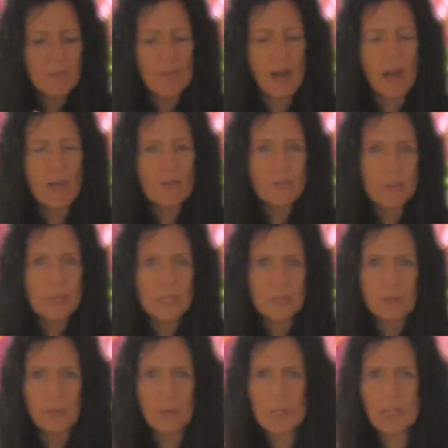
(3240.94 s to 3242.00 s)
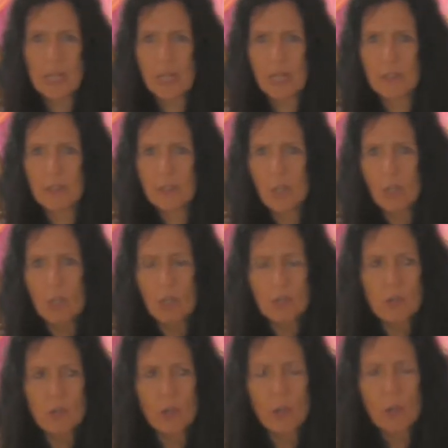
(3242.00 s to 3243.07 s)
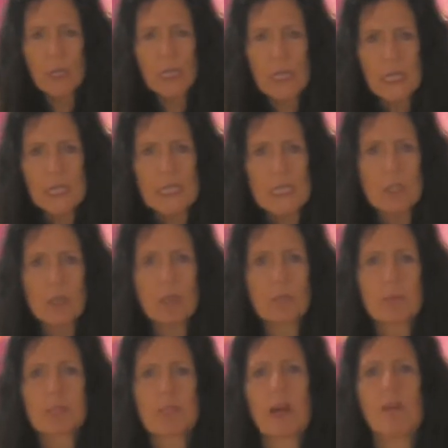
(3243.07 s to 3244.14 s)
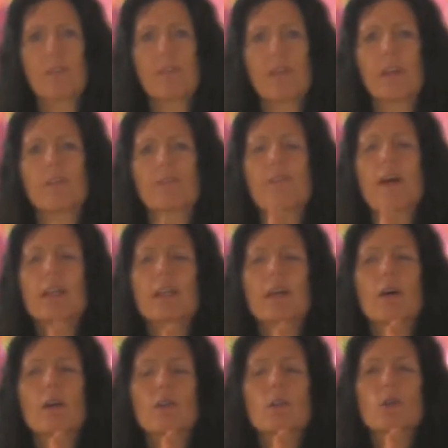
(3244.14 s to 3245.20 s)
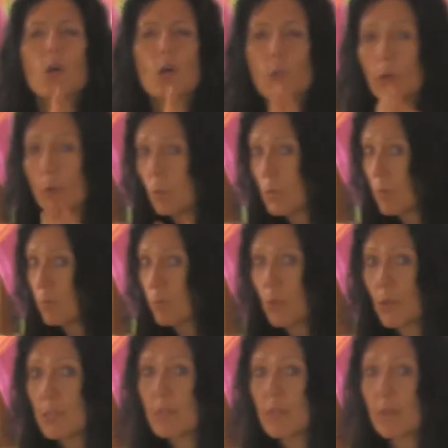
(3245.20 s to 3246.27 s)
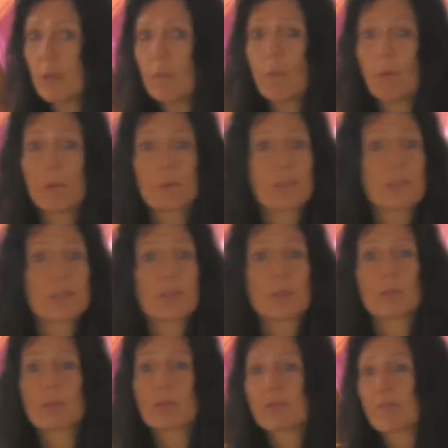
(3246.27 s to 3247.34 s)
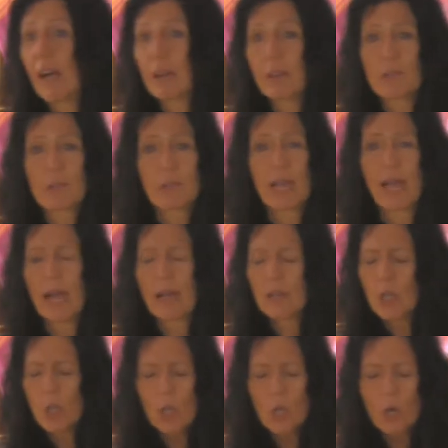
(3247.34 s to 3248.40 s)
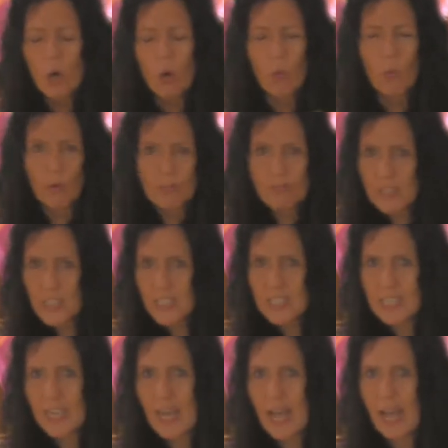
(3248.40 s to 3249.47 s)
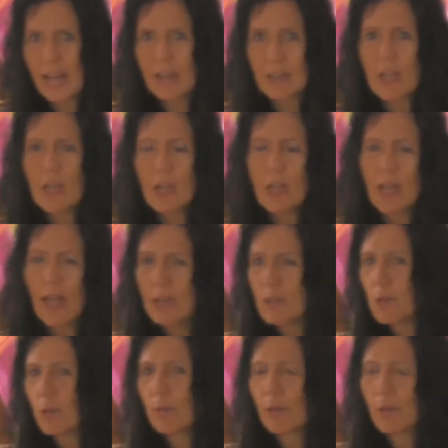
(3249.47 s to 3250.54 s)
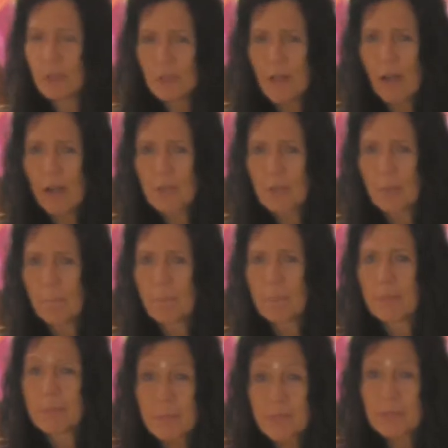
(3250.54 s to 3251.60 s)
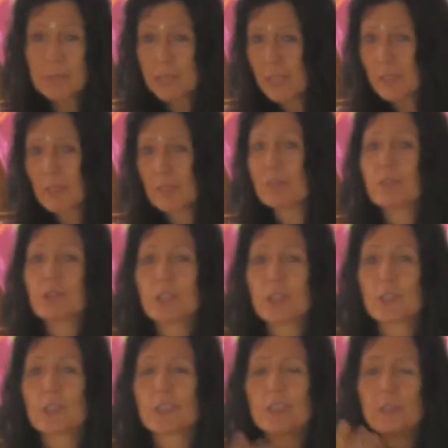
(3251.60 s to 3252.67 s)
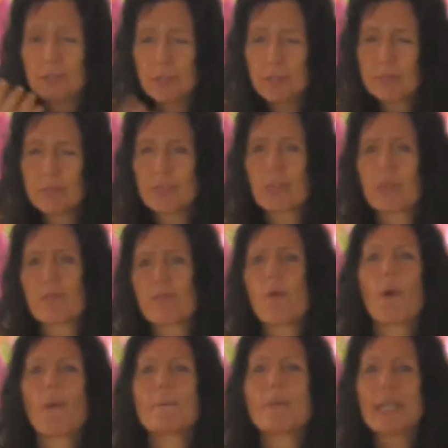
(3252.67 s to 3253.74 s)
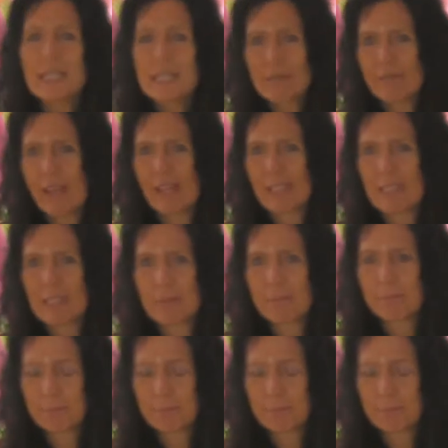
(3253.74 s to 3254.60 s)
5 weeks, 40 days, to go into himself and find out what was important to him, what principles and values he had, what visions he had, and to learn how to pre-create the future in a fulfilled form in advance.